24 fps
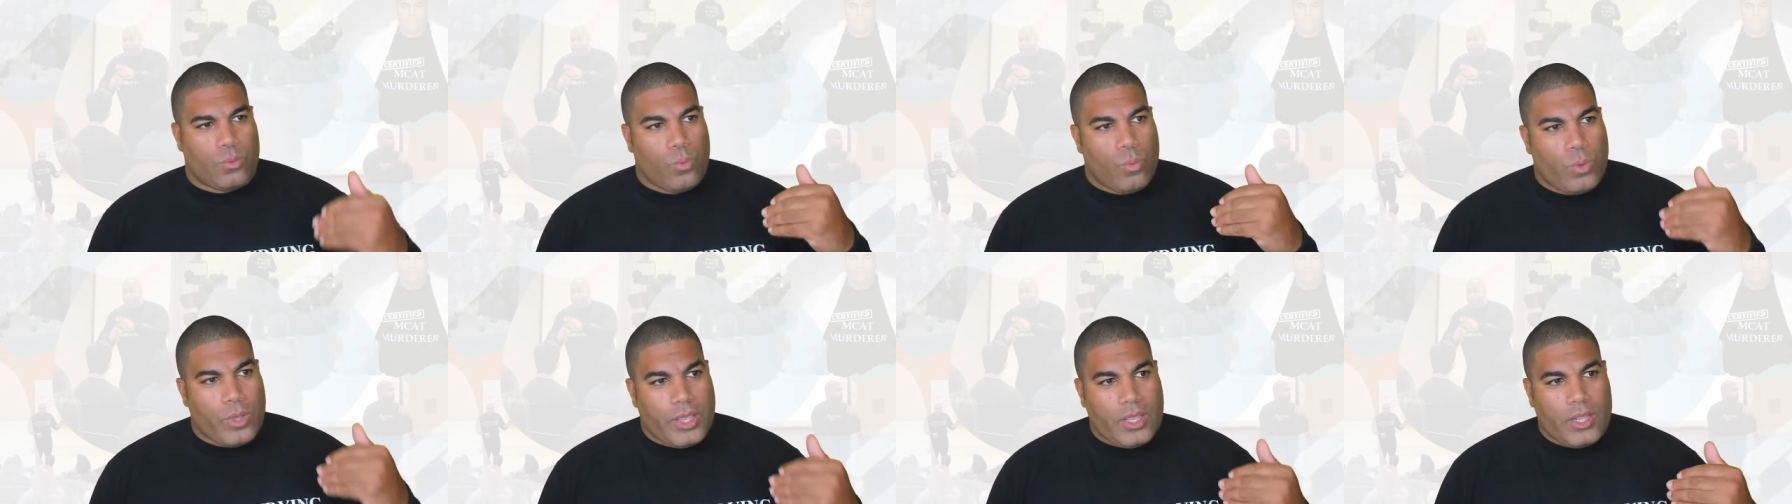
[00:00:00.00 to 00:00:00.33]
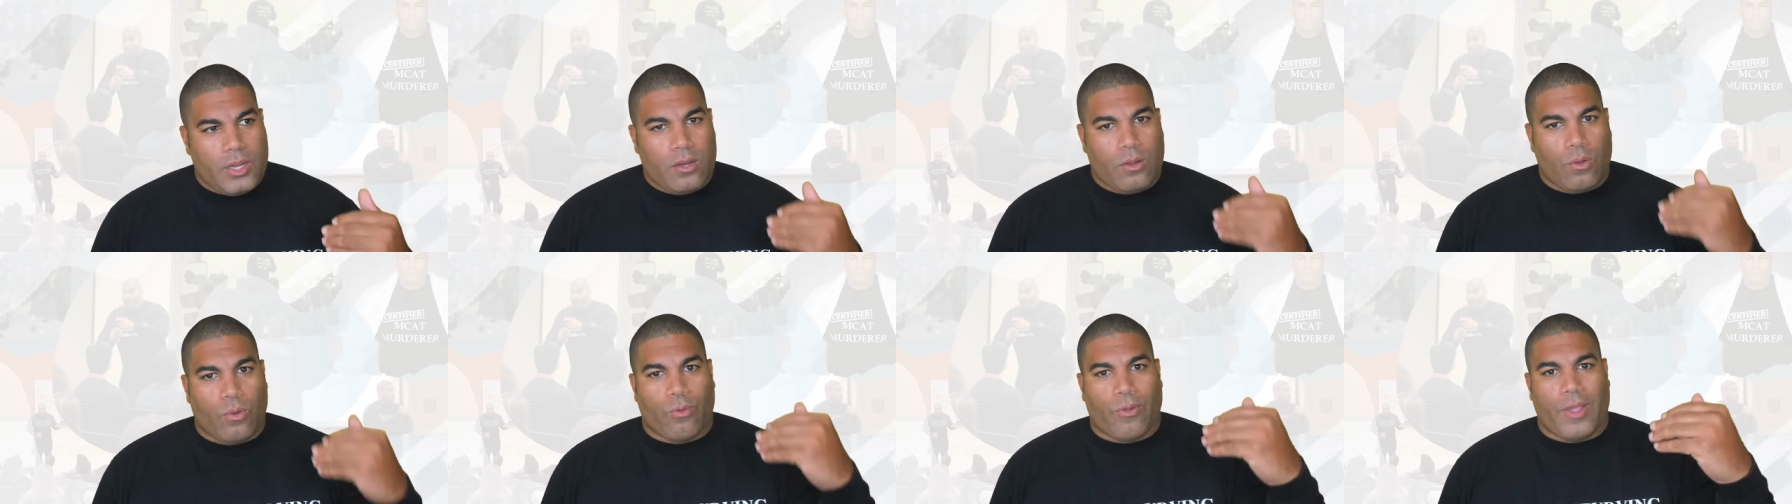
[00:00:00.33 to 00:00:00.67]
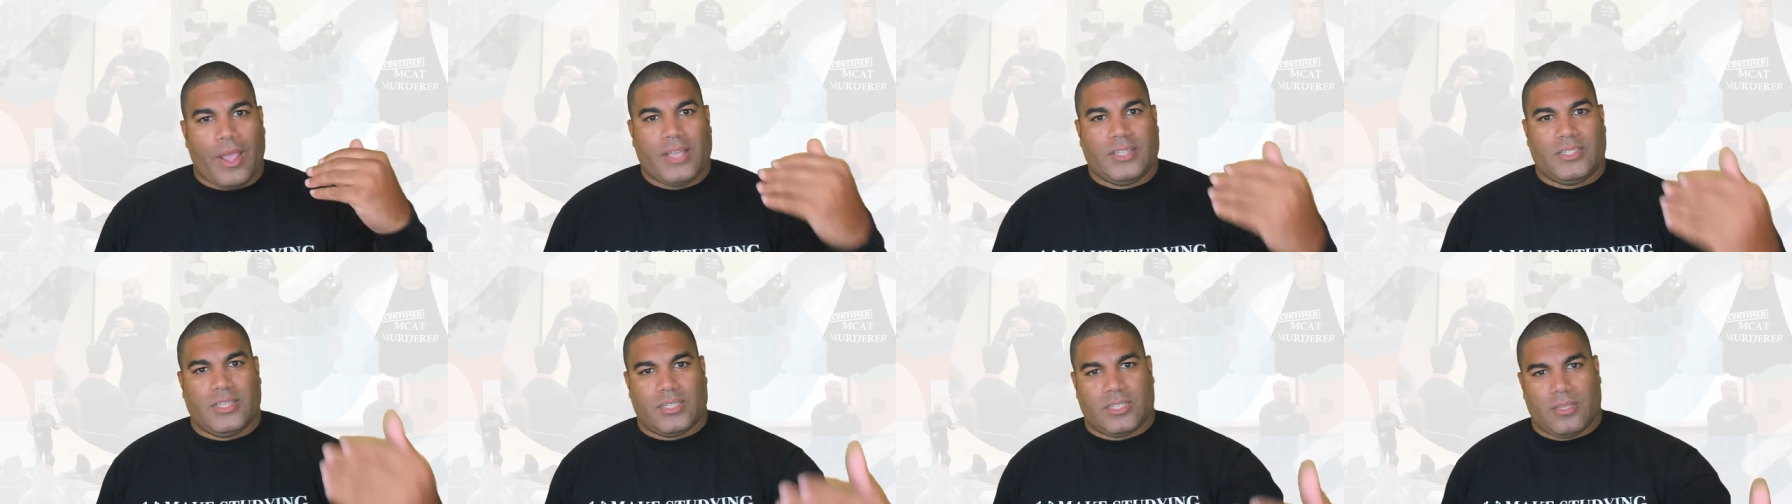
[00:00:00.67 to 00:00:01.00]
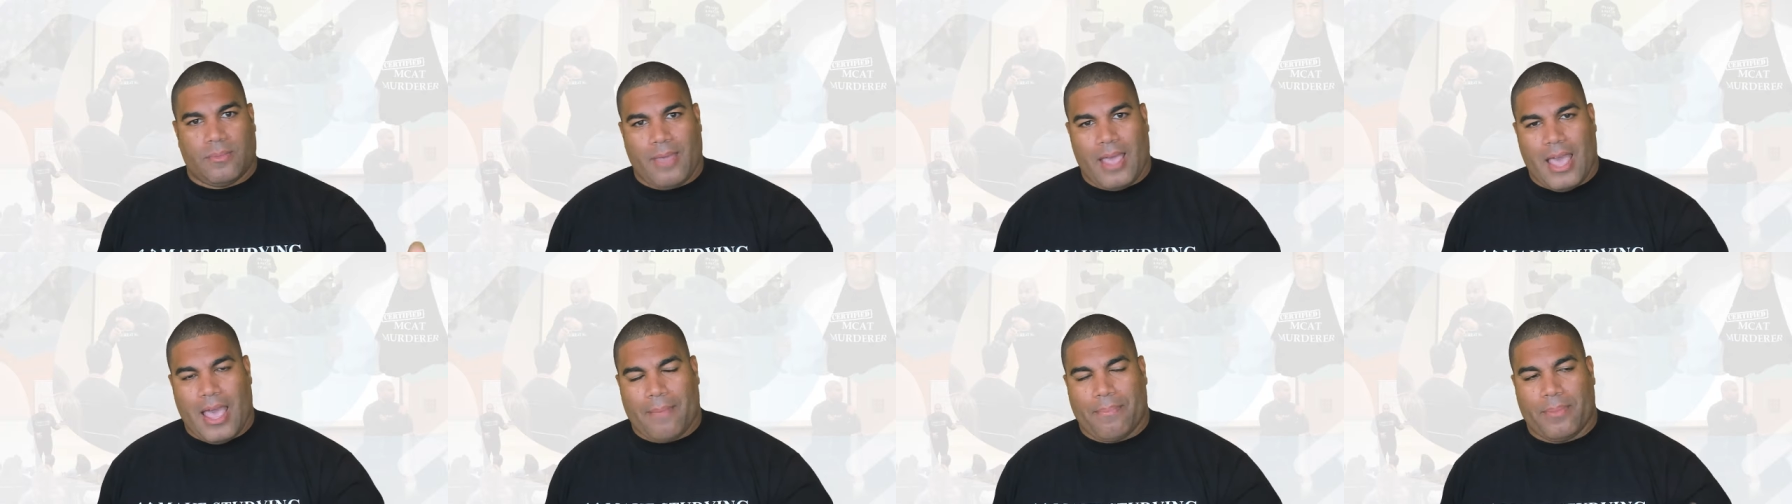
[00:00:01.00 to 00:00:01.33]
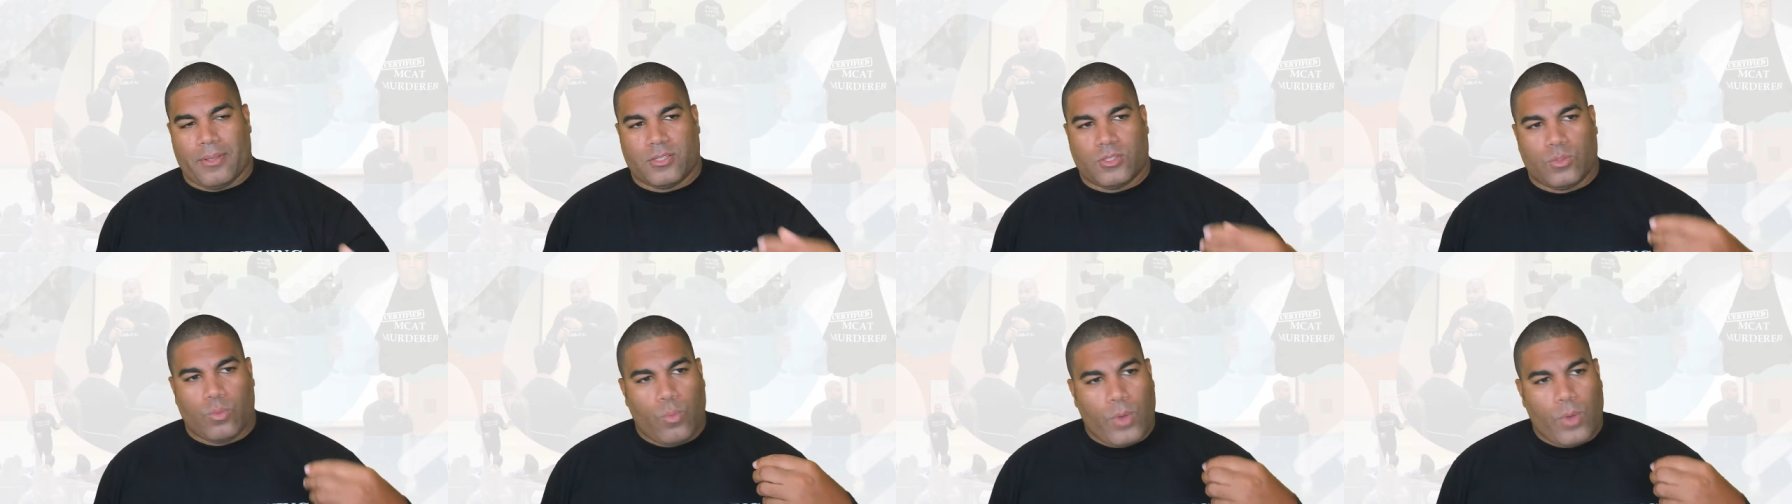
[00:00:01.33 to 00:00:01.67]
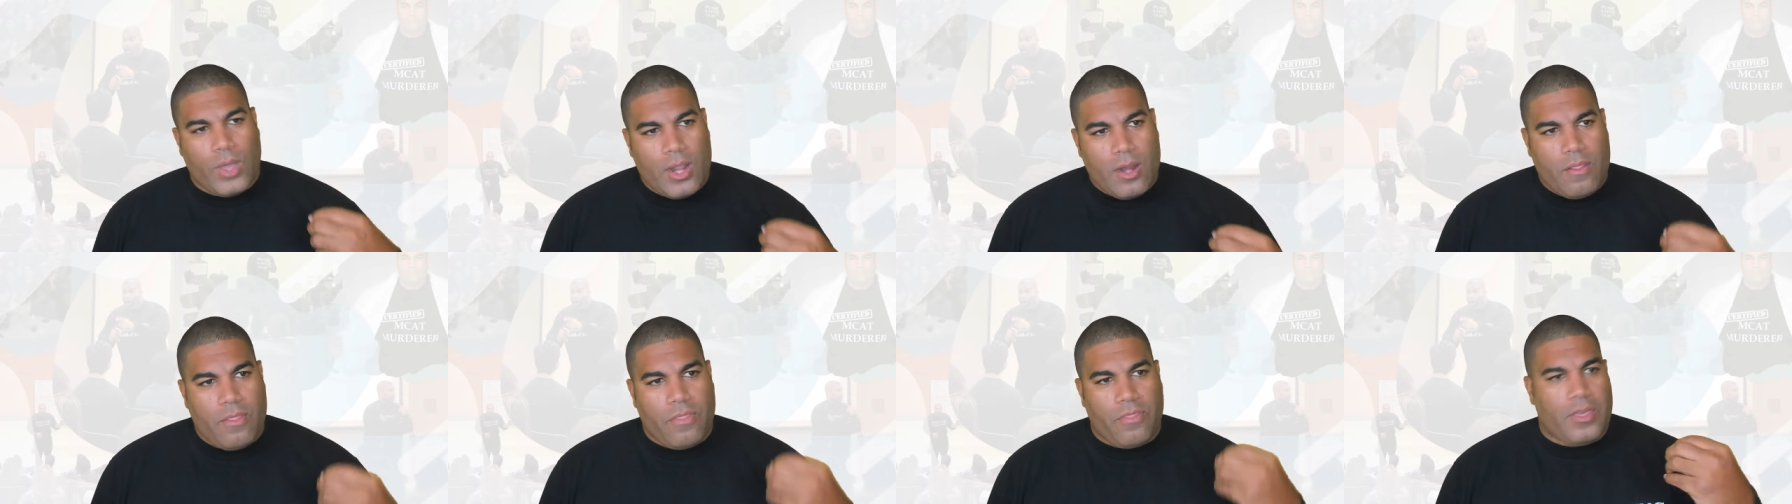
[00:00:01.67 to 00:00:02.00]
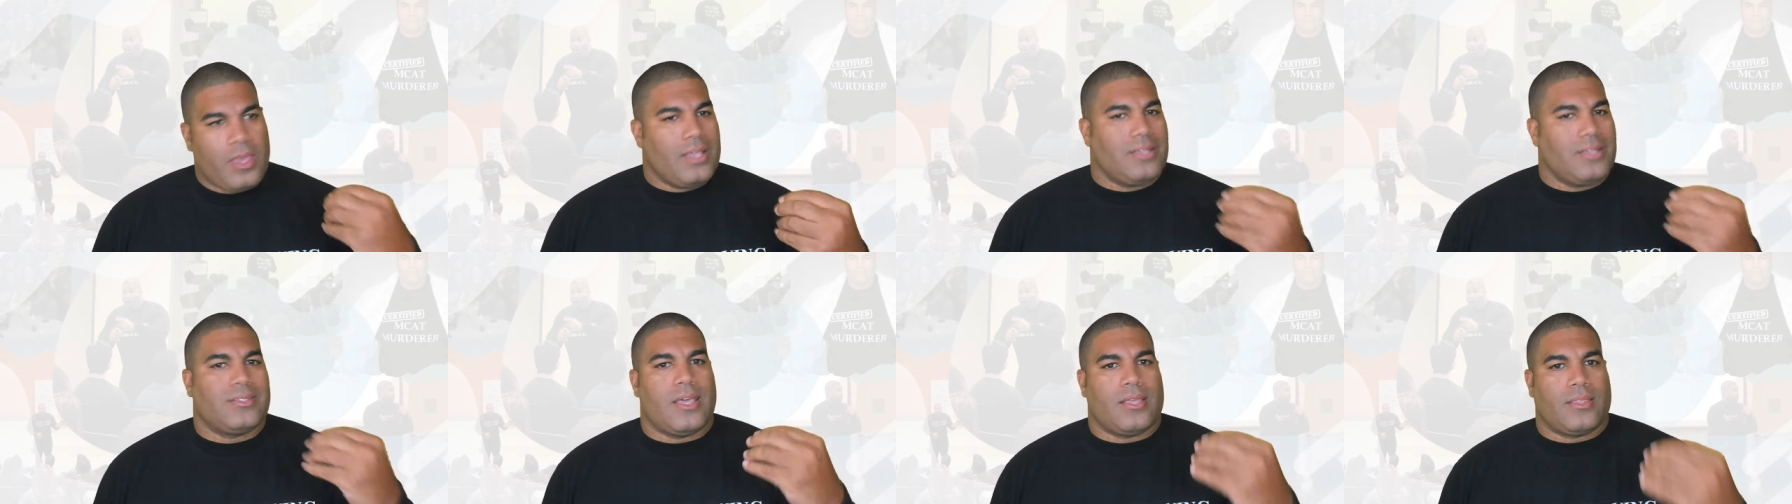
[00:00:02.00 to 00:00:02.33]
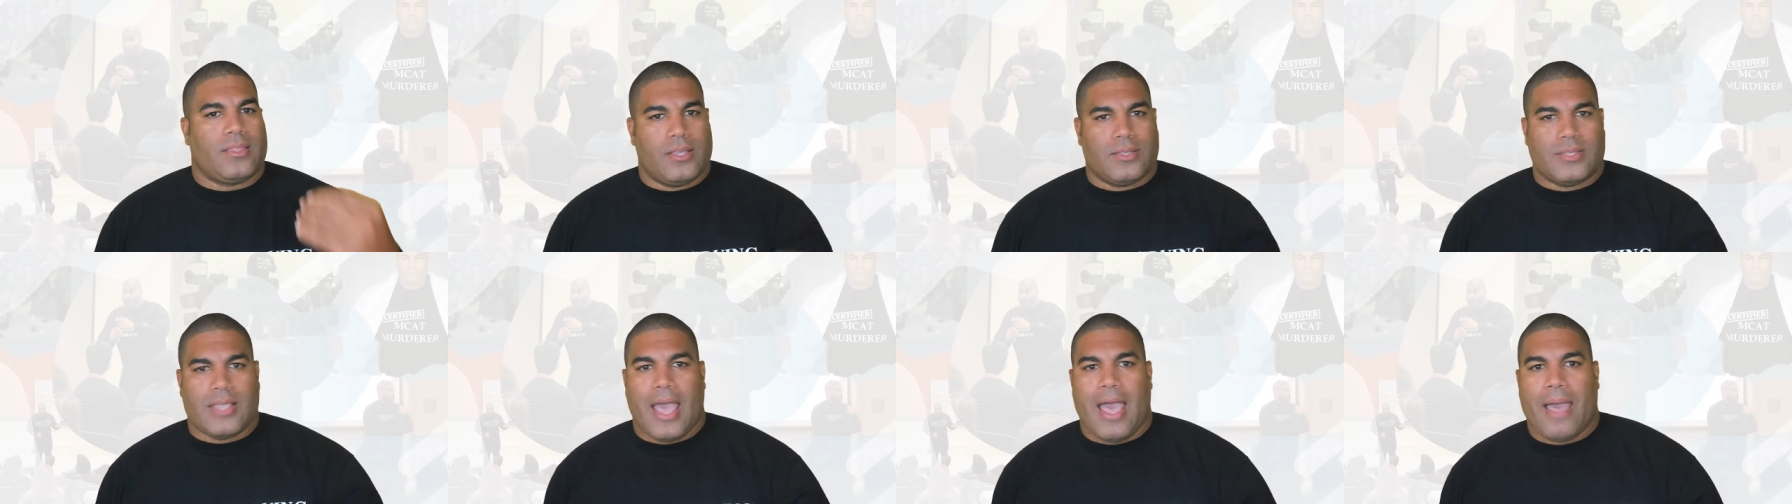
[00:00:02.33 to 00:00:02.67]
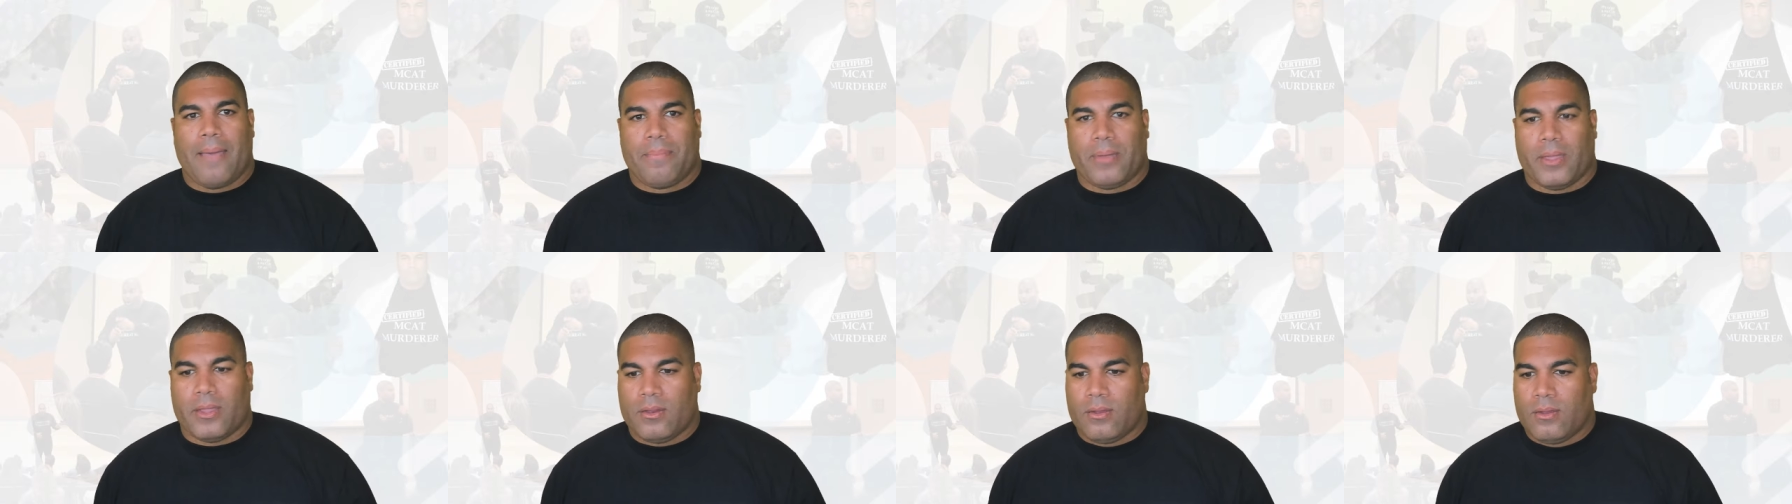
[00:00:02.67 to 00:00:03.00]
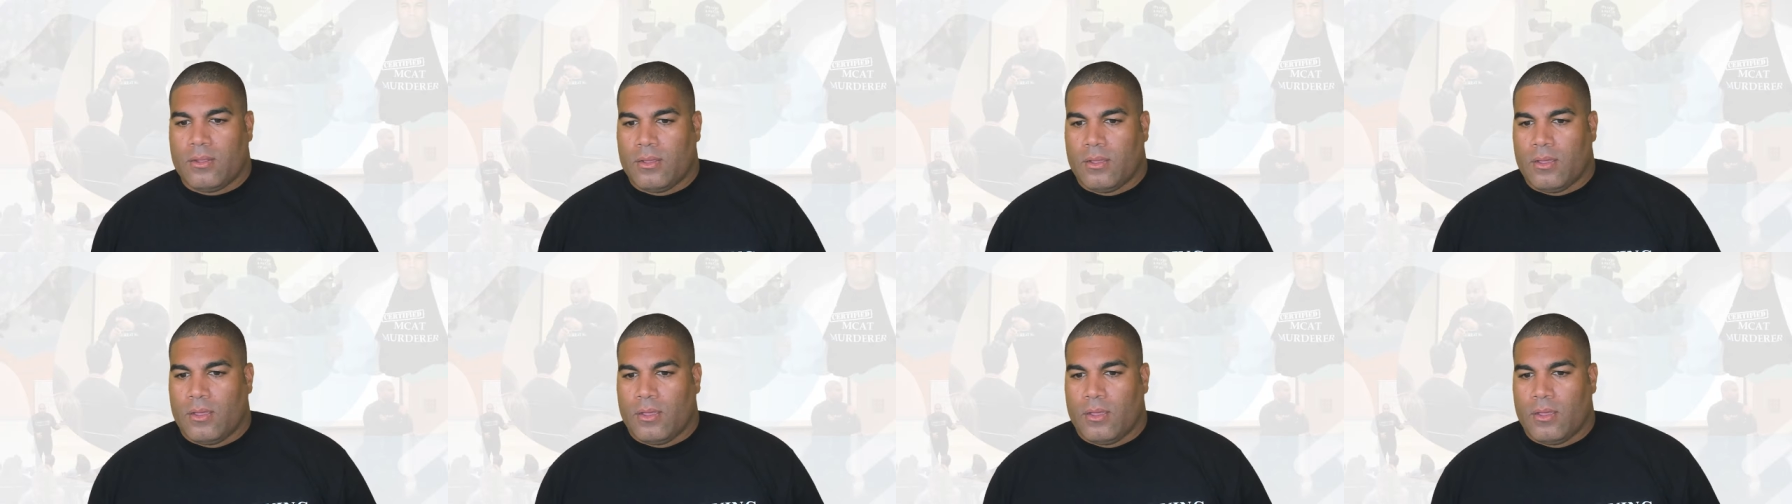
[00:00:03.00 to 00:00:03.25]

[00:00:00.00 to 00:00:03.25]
when racism happens, when things like this happen,